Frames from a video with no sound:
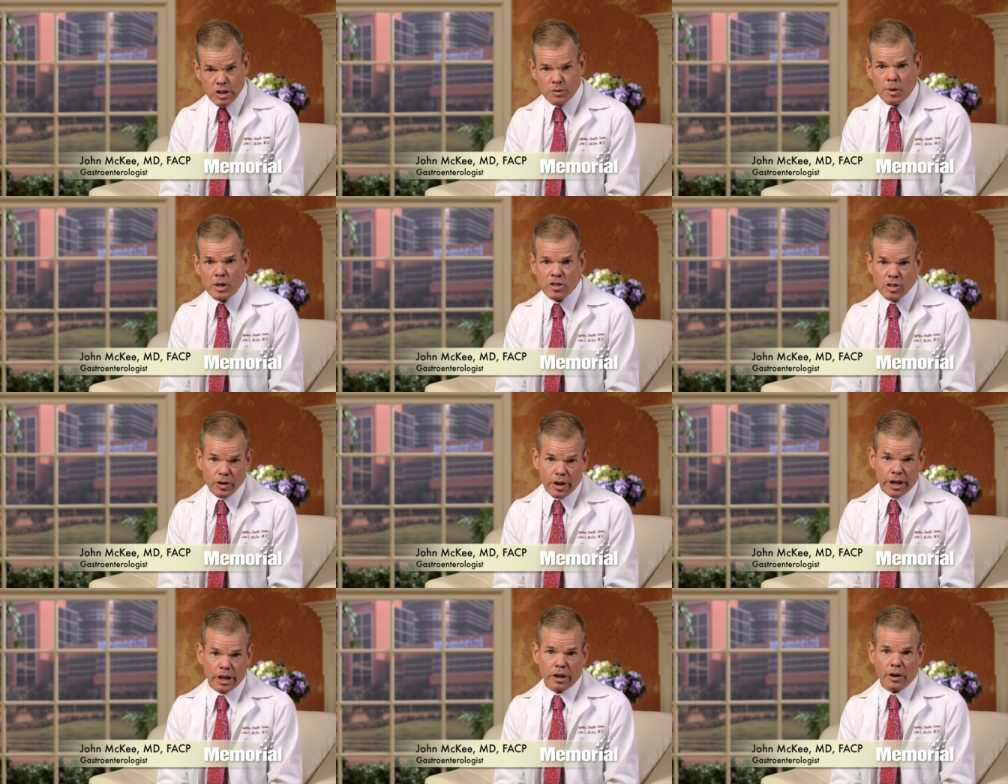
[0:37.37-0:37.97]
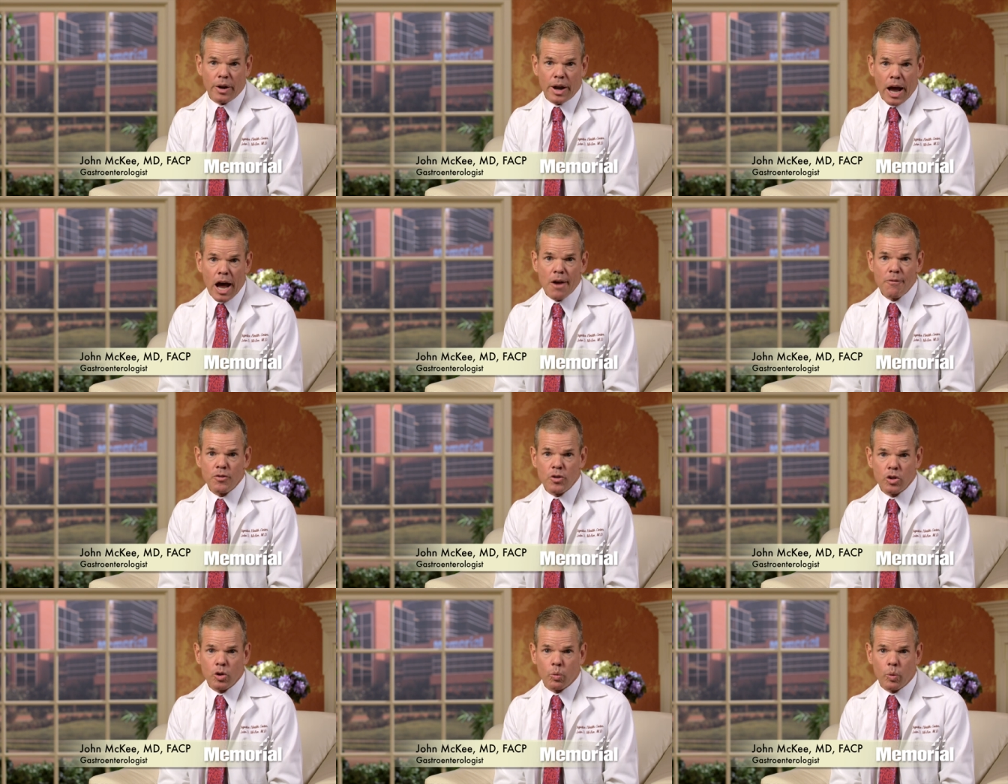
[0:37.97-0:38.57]
Six months later,
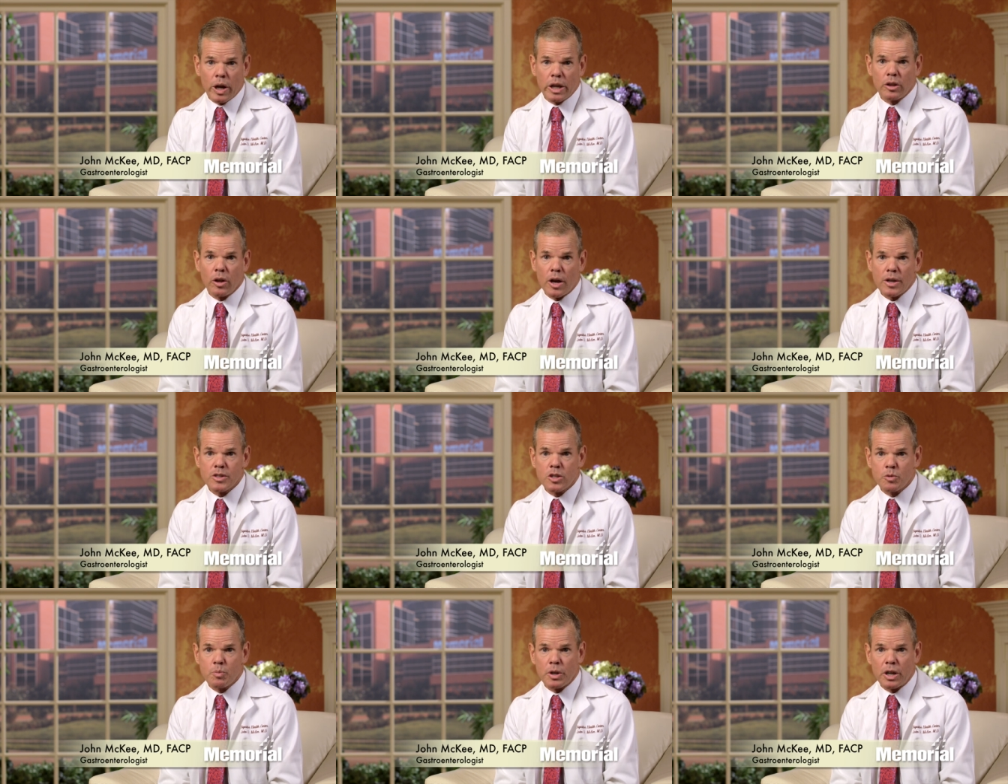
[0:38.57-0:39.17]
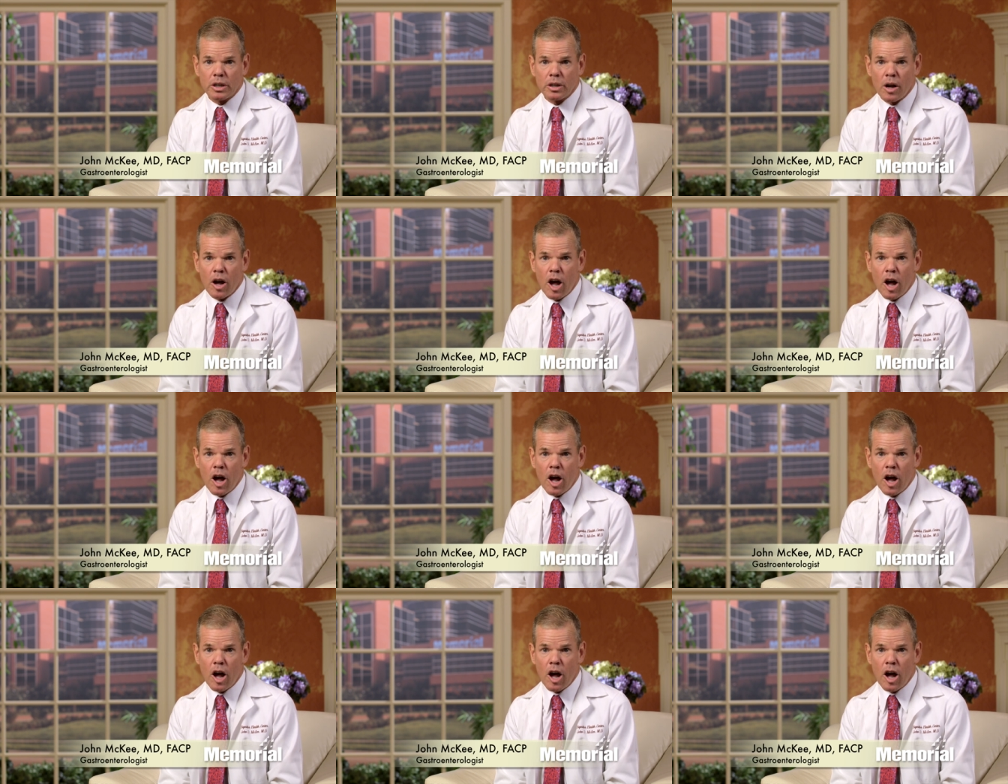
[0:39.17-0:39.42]
after the weight loss has been